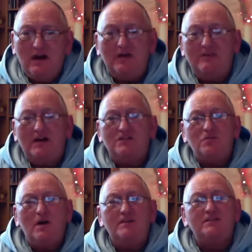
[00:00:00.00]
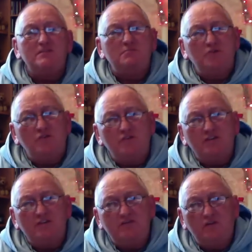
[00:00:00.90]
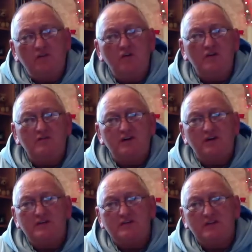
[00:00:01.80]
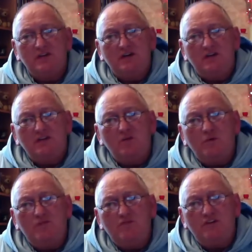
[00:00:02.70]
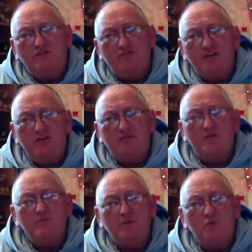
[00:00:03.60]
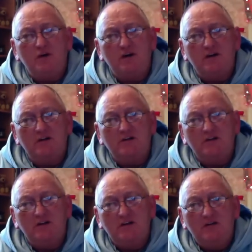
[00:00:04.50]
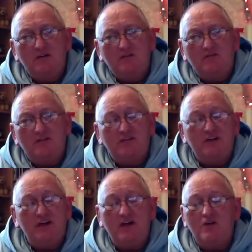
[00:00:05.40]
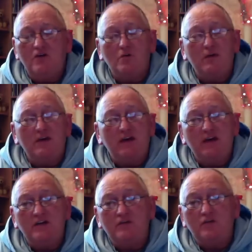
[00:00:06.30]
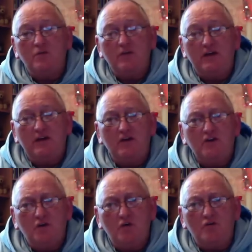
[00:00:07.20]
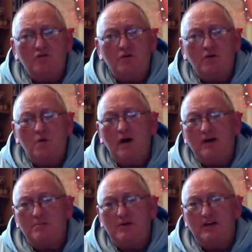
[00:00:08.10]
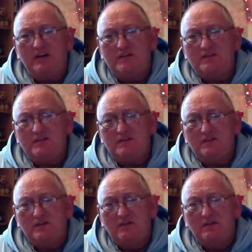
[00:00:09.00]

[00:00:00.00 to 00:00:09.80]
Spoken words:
And that's why it's important for all of us that we retreat from the world for a day or a weekend or a week and go to a quiet place,